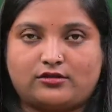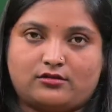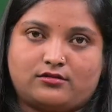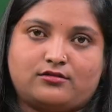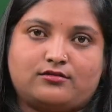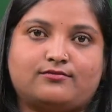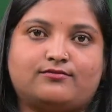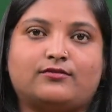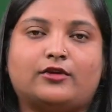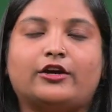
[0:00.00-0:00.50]

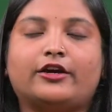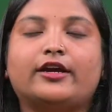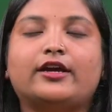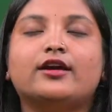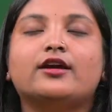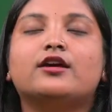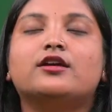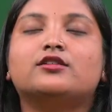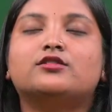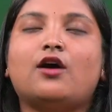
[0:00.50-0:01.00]
okay. So
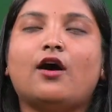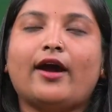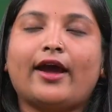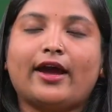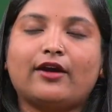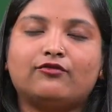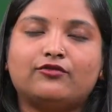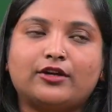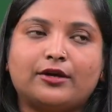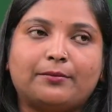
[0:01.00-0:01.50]

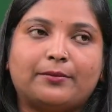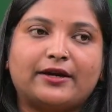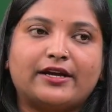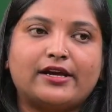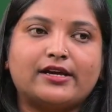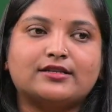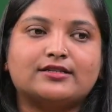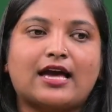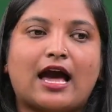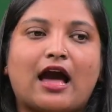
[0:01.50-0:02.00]
everybody is
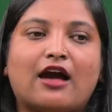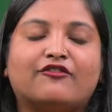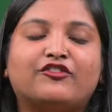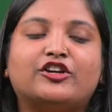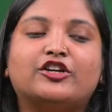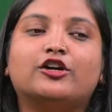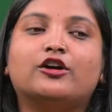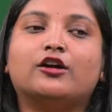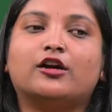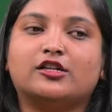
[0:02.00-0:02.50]
having a
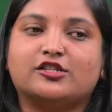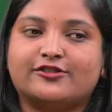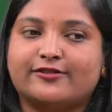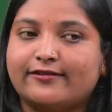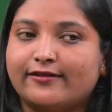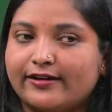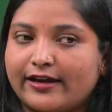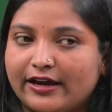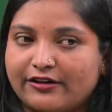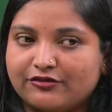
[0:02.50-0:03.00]
cultural
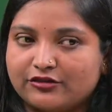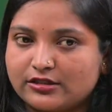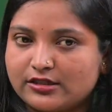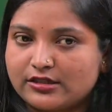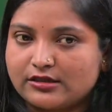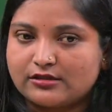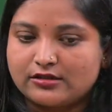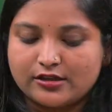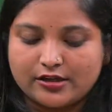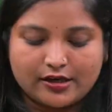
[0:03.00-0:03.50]

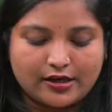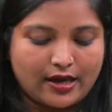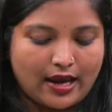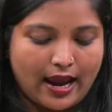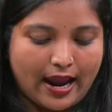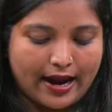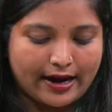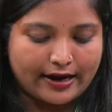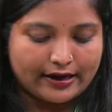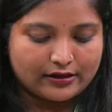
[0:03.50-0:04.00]
diversity,
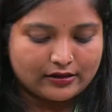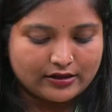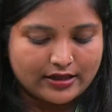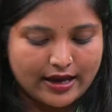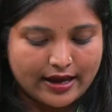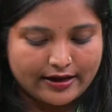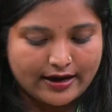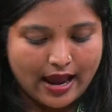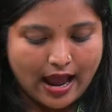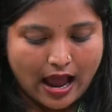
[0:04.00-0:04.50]
and they
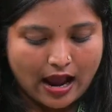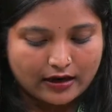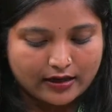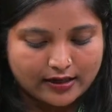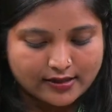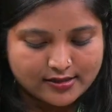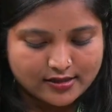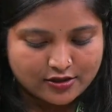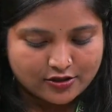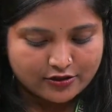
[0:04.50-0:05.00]
are
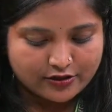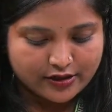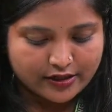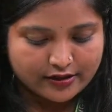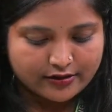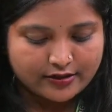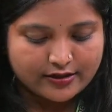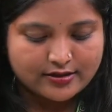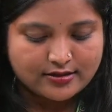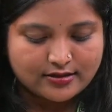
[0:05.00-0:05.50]
considering
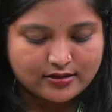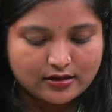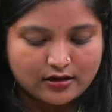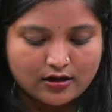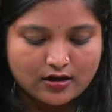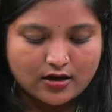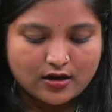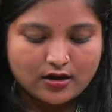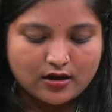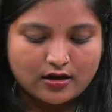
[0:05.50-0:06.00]
this
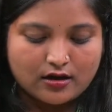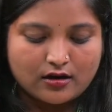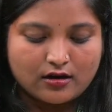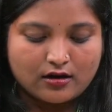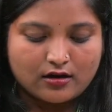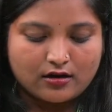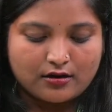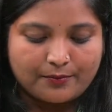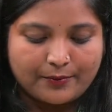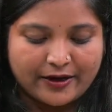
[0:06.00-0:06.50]

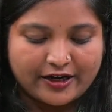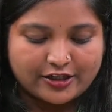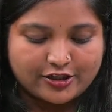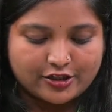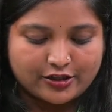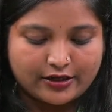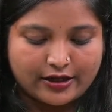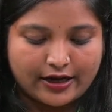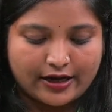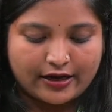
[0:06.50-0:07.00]
patient
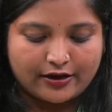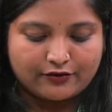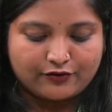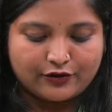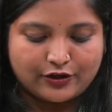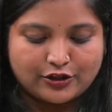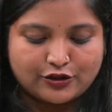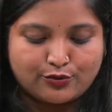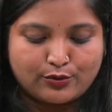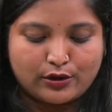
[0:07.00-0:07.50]
care, which
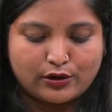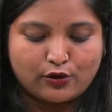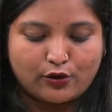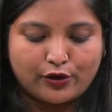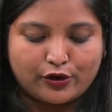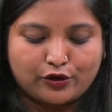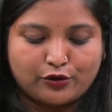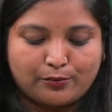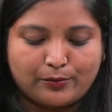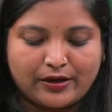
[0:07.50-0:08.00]
will going to
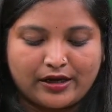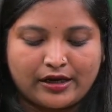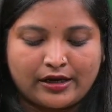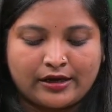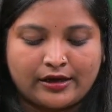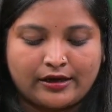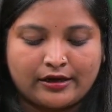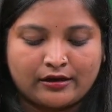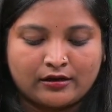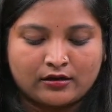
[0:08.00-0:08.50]
be
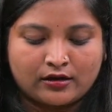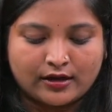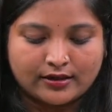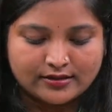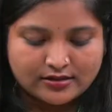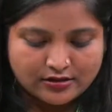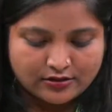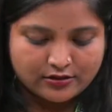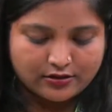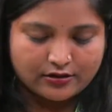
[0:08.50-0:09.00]

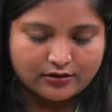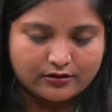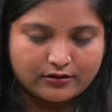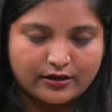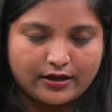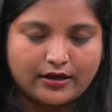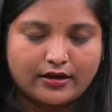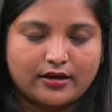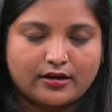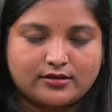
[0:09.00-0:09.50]
considered,
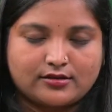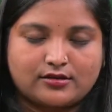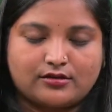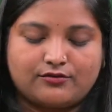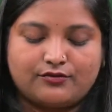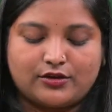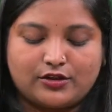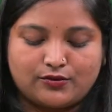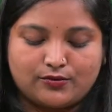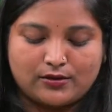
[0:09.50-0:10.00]
yes, which
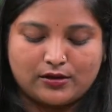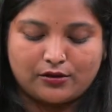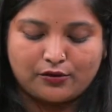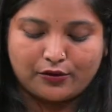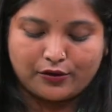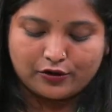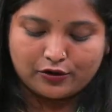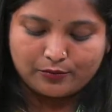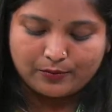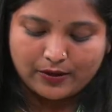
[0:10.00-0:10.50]
will going to
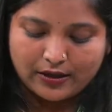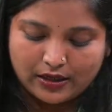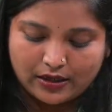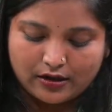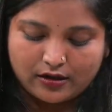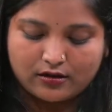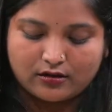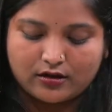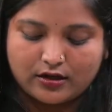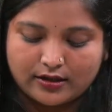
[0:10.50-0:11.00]
be
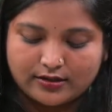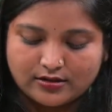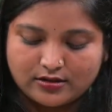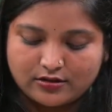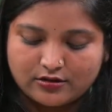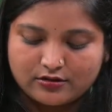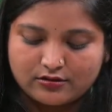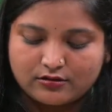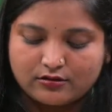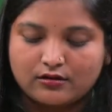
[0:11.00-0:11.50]

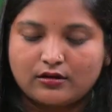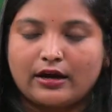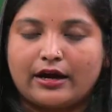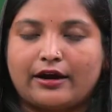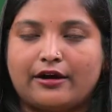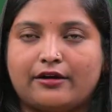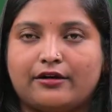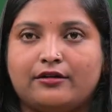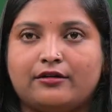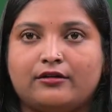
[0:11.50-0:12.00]
considered,
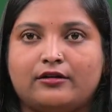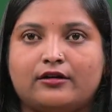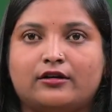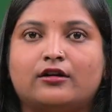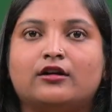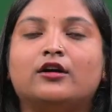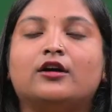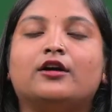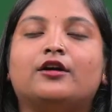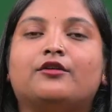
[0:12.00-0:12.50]
and
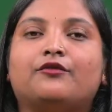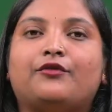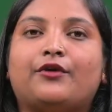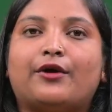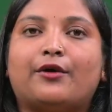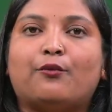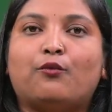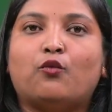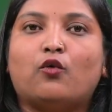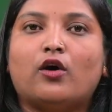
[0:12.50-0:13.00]
we are
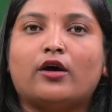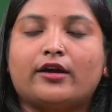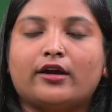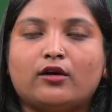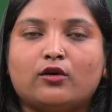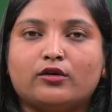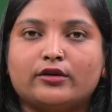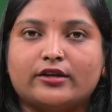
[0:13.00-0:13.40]
working on the